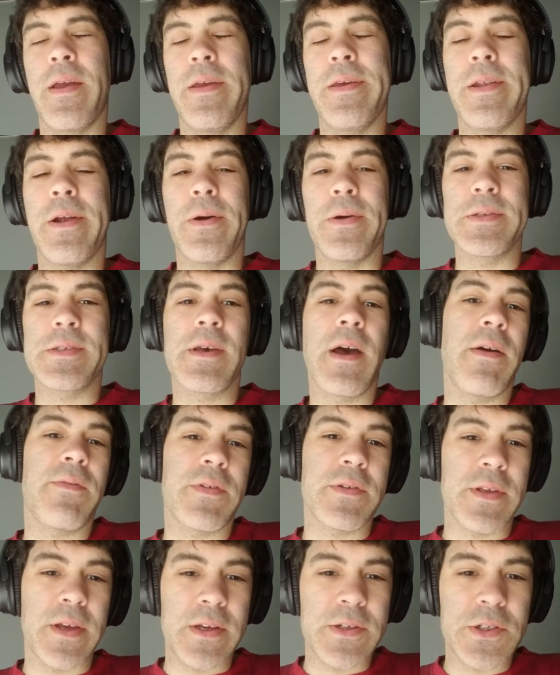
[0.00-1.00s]
you know it's
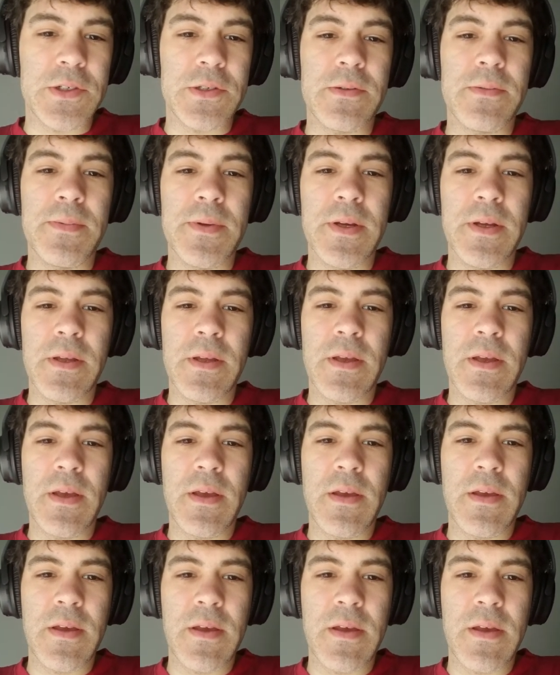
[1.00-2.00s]
confrontational but
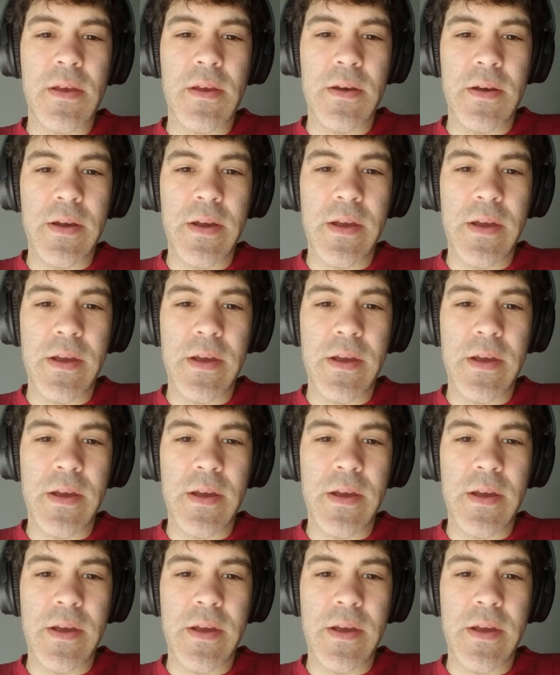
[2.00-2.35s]
it,